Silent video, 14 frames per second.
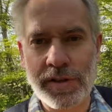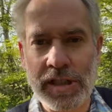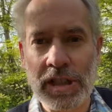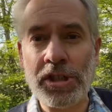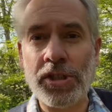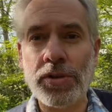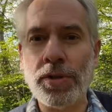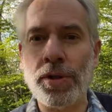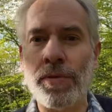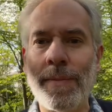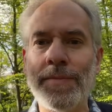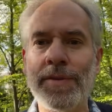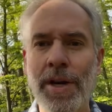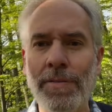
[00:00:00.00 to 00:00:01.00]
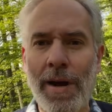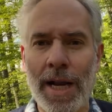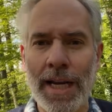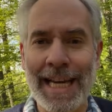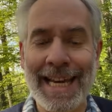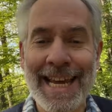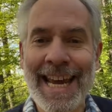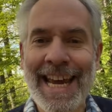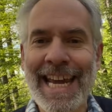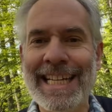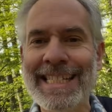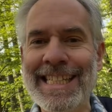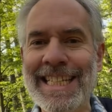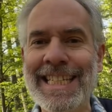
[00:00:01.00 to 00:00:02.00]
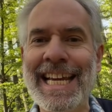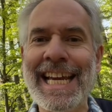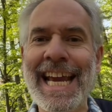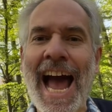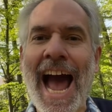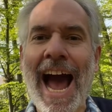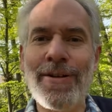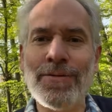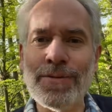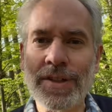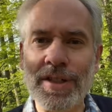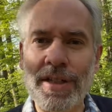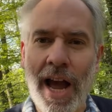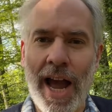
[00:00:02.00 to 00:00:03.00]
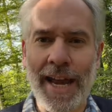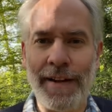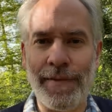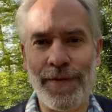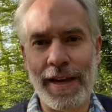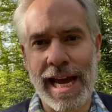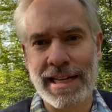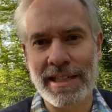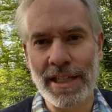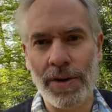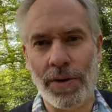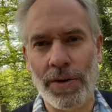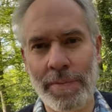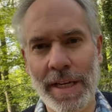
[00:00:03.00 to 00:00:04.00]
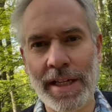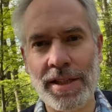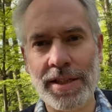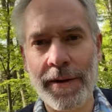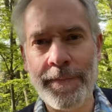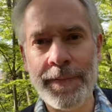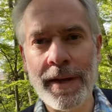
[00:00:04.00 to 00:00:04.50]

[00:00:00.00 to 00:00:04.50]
digital crypto money existing outside fiat economies.